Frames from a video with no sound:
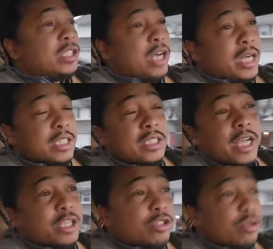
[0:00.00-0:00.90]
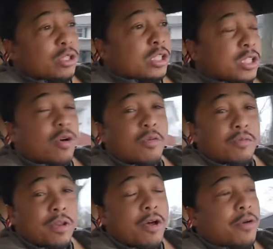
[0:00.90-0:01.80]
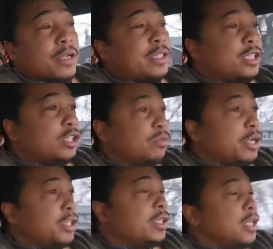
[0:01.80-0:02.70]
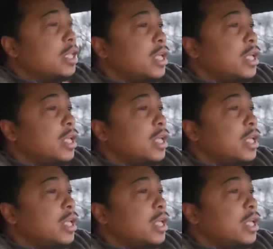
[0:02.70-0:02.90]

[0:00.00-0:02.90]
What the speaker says: trying to stay true to this whole vlogging situation.